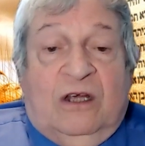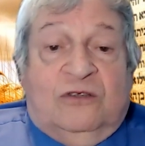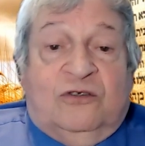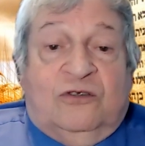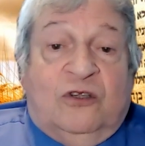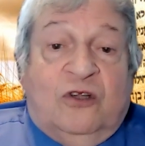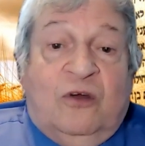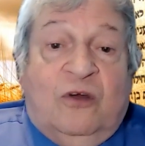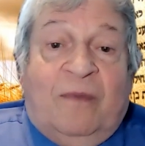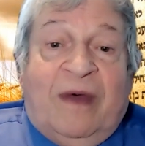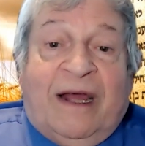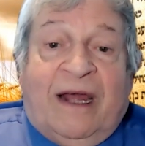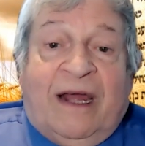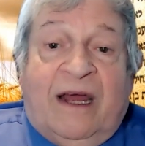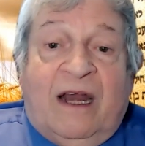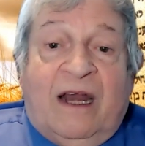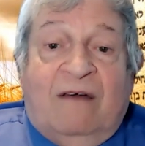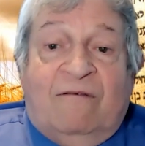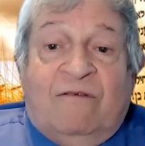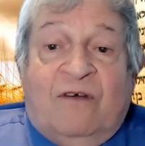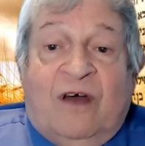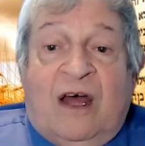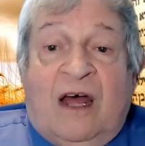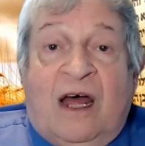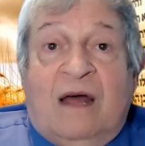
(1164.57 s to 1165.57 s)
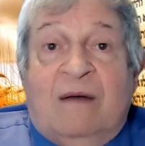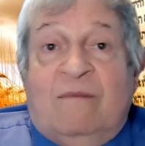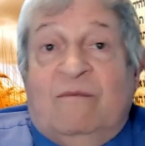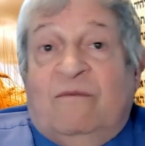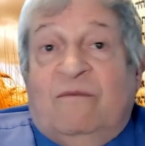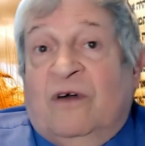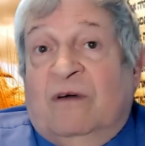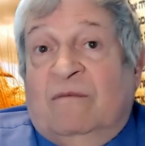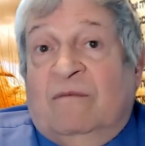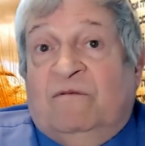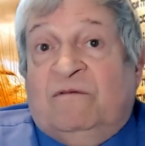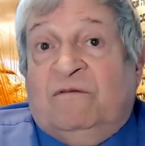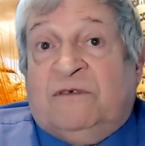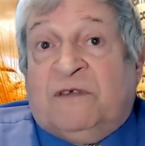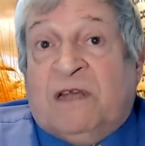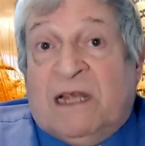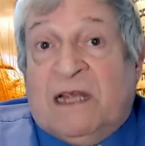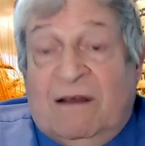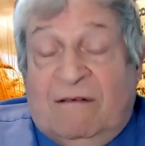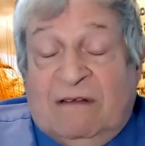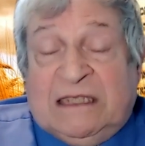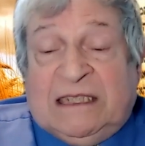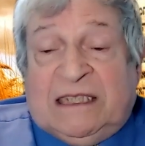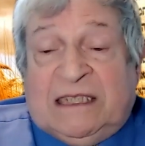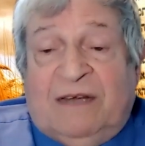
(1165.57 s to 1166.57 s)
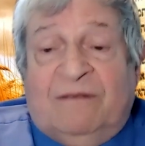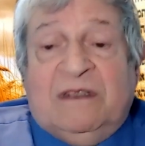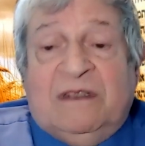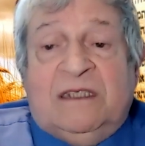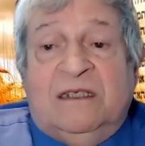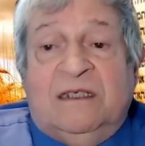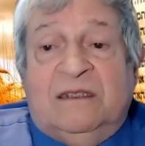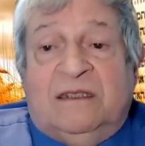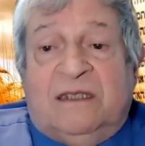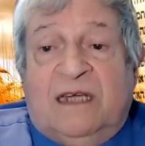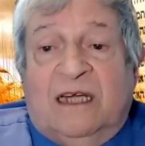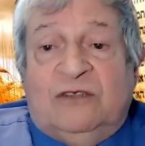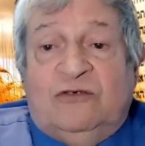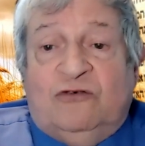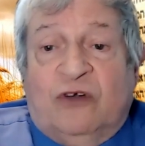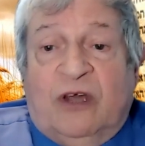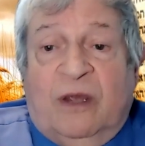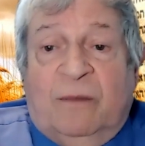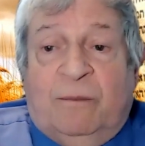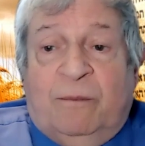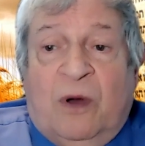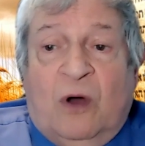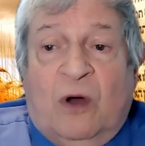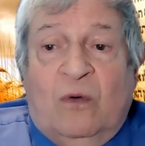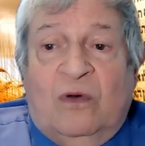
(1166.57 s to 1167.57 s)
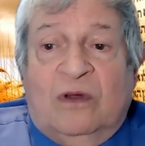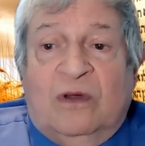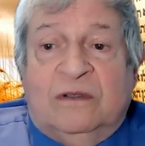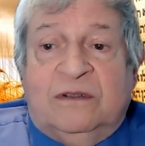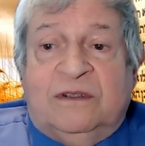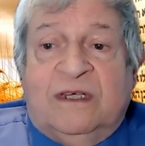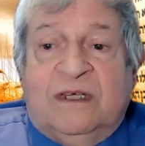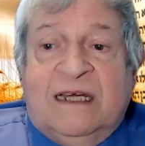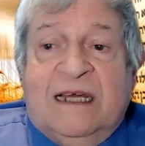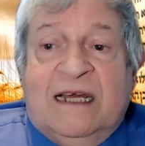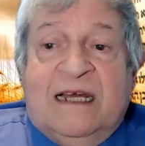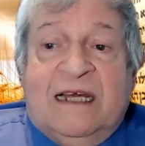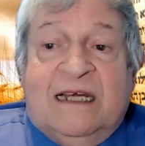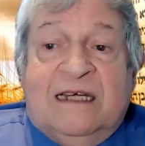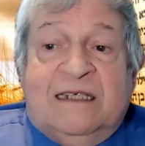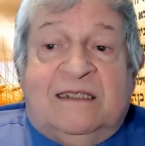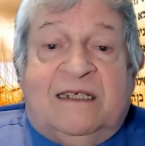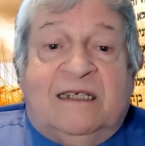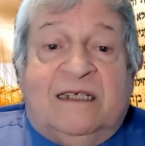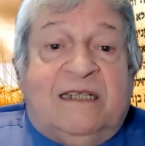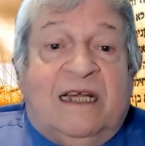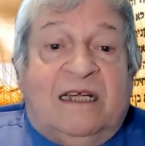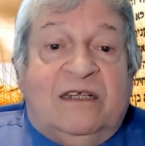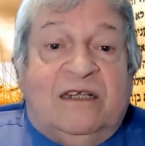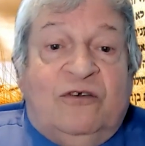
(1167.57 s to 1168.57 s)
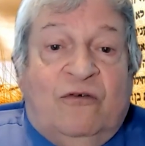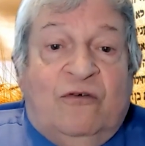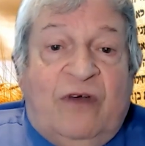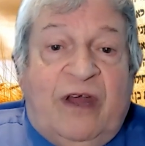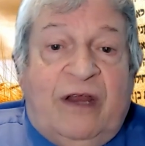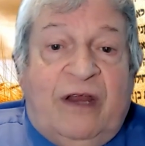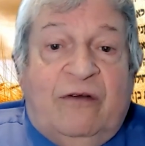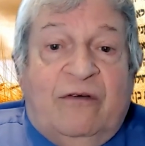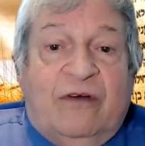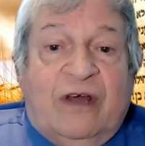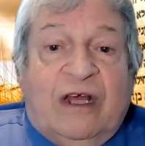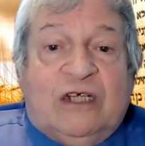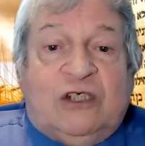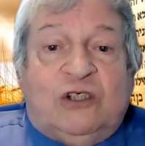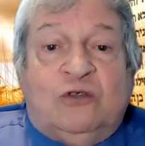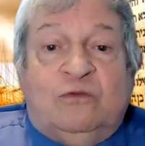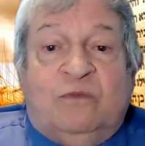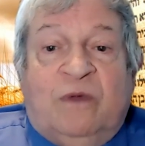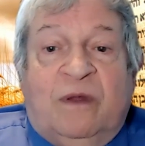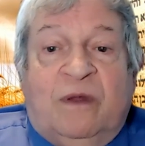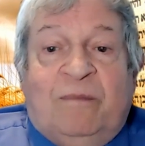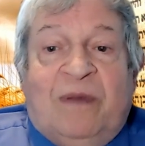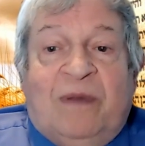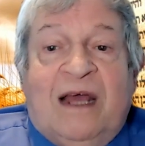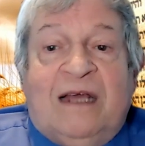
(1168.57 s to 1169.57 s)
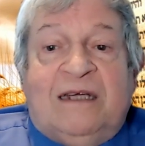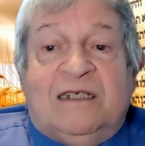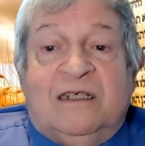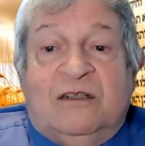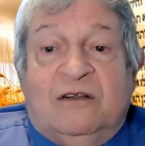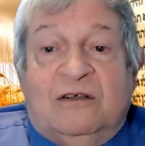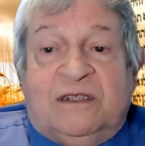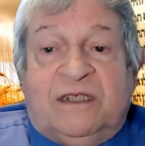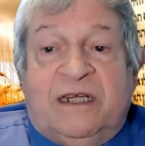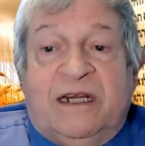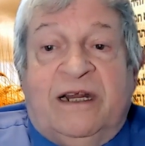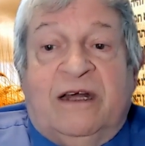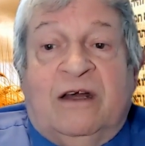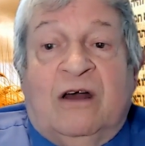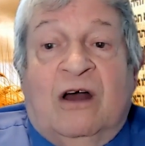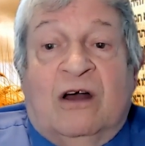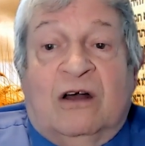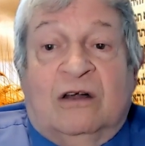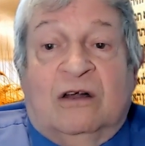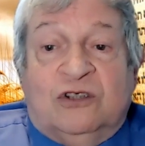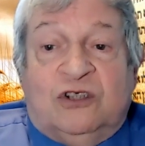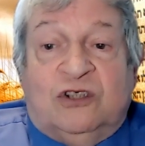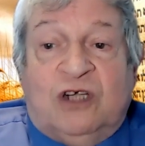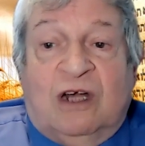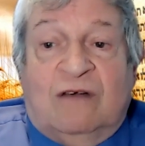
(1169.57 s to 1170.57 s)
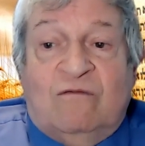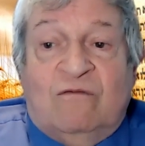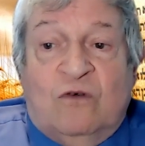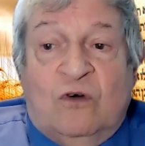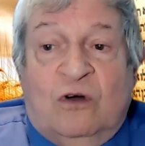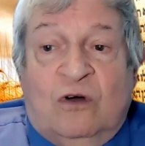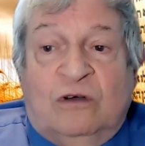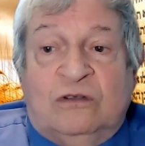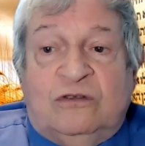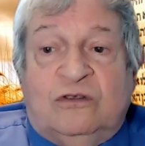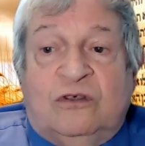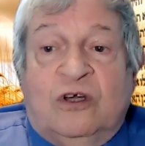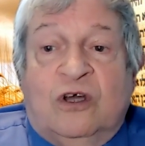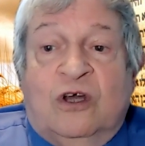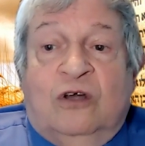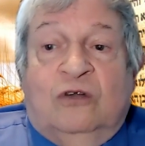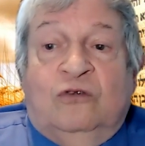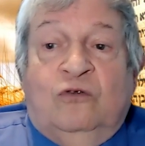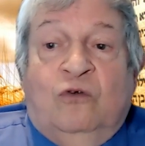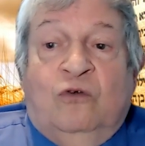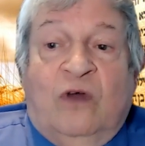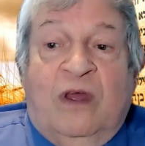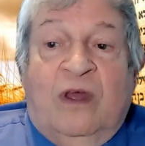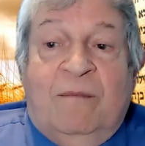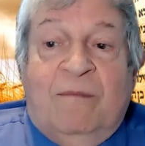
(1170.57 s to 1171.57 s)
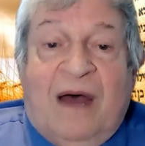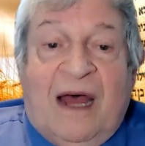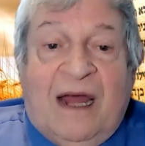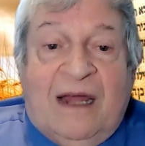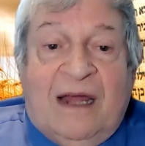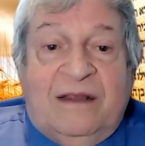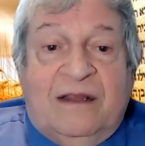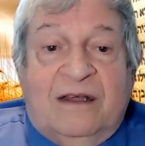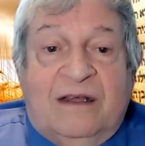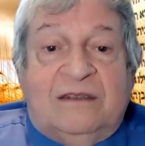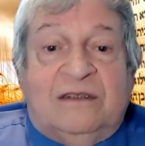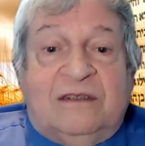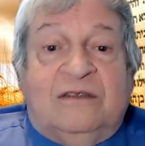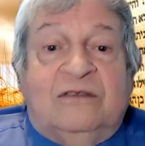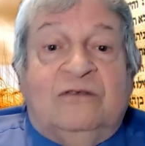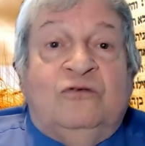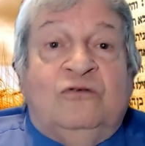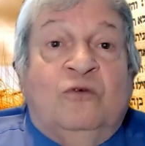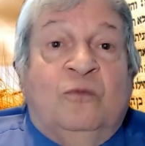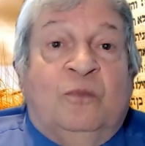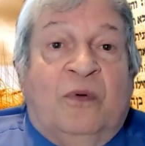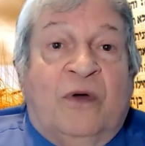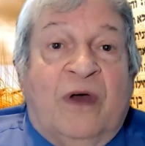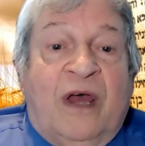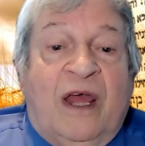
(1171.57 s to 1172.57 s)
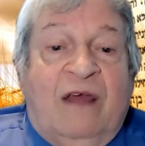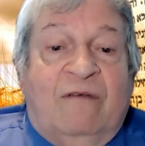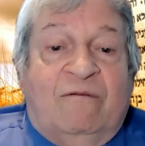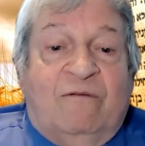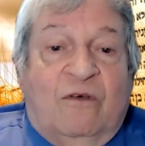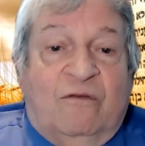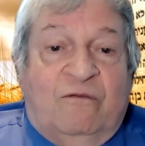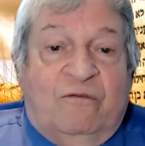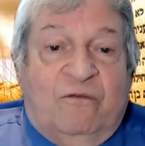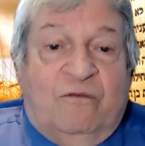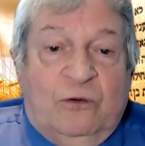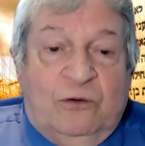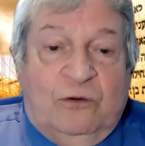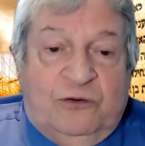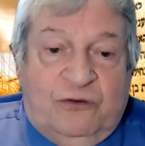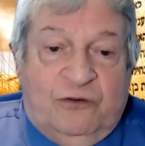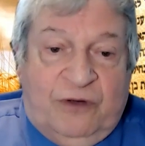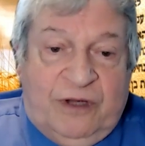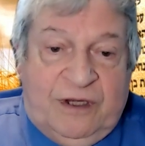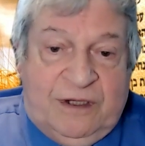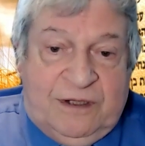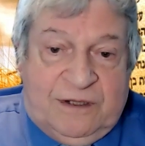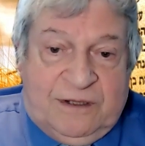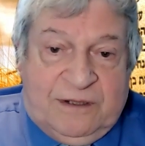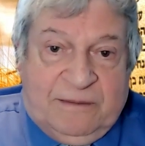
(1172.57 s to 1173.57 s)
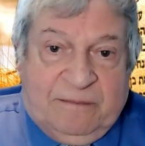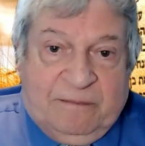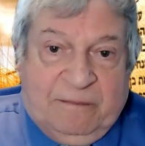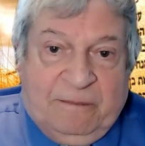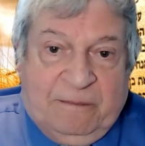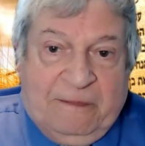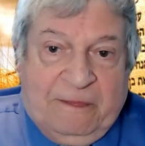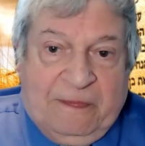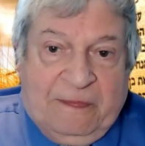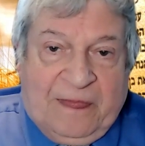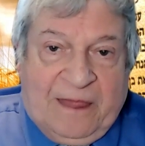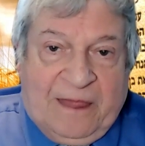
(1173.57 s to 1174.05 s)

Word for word: So the Magen Avraham from 17th century Poland said that greenery should be placed in the synagogue on Shavuot to remind us to pray for fruit trees.